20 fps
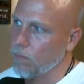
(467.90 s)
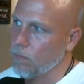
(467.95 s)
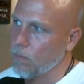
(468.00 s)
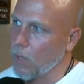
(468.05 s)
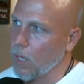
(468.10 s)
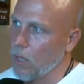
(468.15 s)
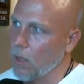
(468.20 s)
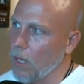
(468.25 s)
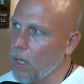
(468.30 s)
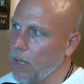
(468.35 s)

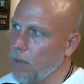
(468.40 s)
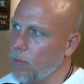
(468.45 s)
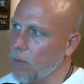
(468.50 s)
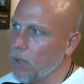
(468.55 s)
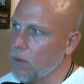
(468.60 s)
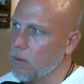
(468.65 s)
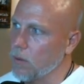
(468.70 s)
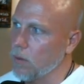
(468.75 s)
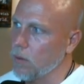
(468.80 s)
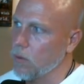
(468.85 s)

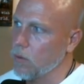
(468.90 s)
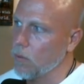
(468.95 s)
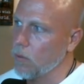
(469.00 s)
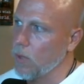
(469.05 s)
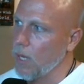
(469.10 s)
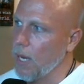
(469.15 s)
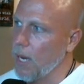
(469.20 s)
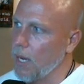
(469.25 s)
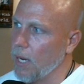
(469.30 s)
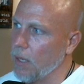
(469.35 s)
alignments. So
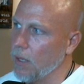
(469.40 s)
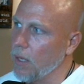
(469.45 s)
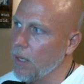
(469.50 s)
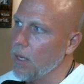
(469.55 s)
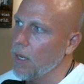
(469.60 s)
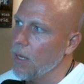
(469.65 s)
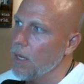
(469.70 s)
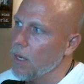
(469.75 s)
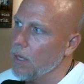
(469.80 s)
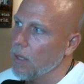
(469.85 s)
we had
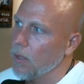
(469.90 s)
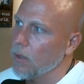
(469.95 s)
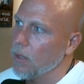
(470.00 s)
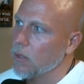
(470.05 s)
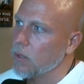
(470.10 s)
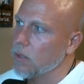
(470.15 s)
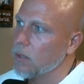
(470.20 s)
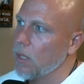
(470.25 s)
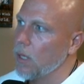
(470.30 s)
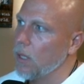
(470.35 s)
the
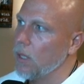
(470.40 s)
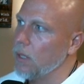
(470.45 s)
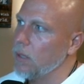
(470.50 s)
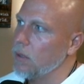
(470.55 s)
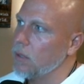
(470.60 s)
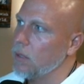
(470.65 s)
sun